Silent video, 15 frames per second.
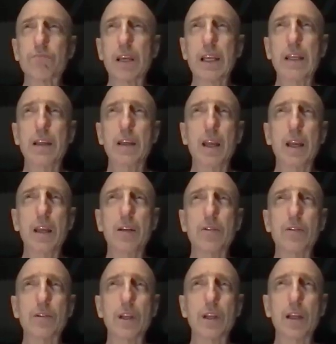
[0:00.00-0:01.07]
eight
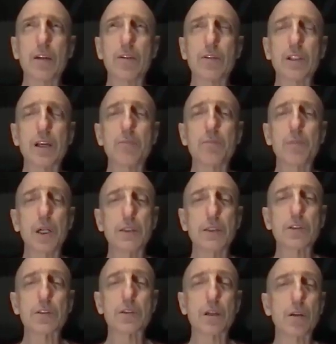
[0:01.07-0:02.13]
or 10
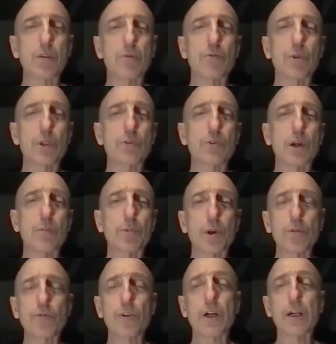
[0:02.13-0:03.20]
months of Real Crime
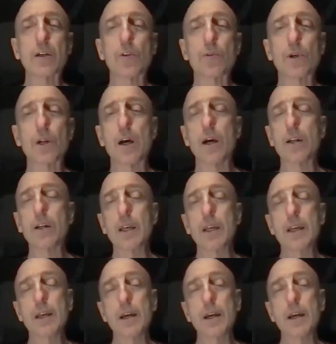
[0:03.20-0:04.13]
Profile going on,